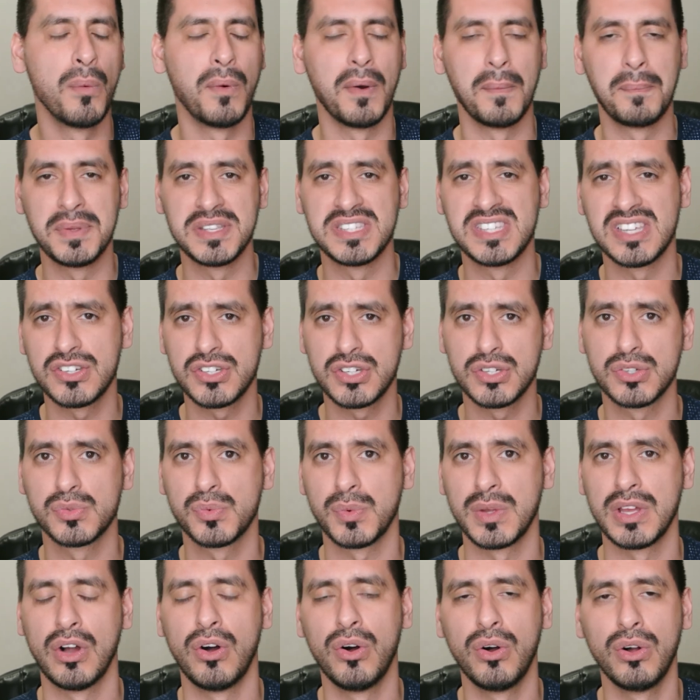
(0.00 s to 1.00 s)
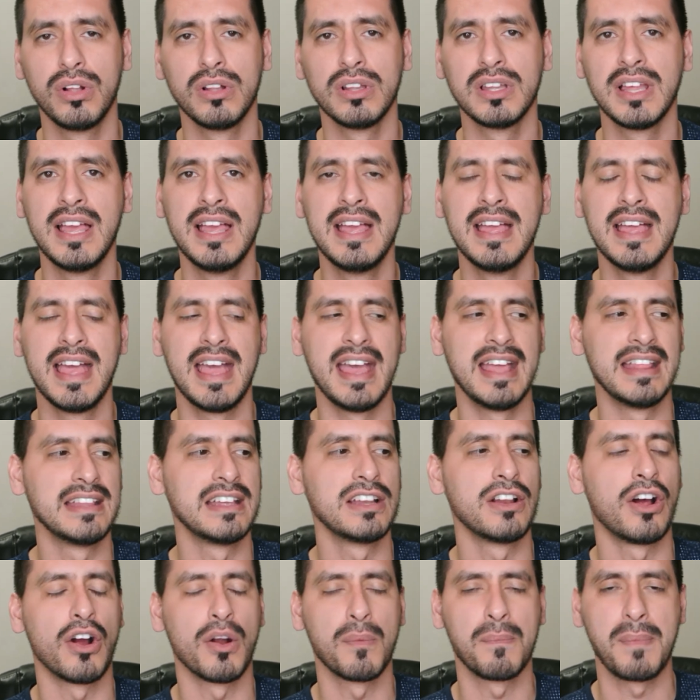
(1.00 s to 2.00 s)
what positions we hold, and
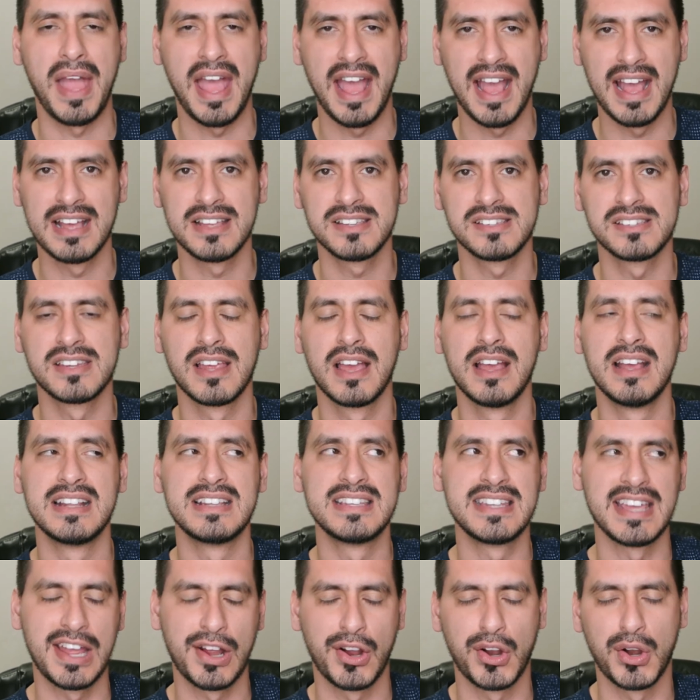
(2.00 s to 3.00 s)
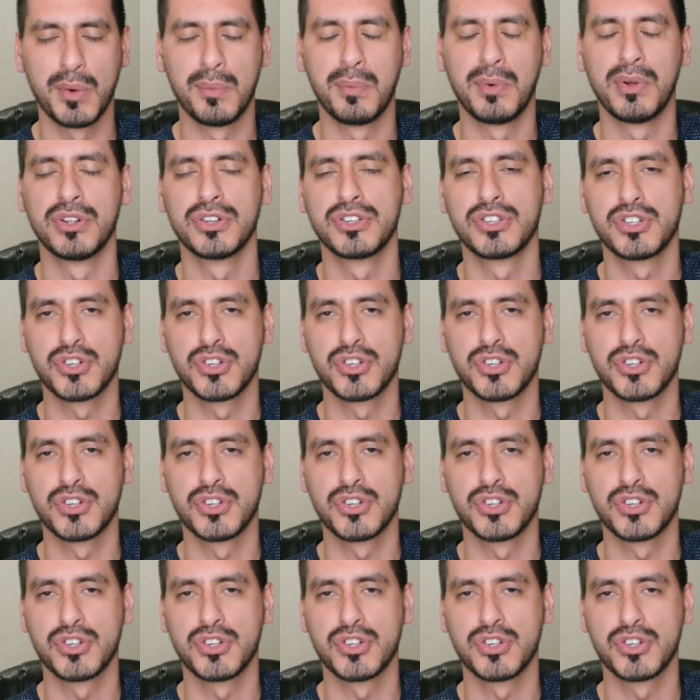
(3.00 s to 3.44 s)
then our past terrible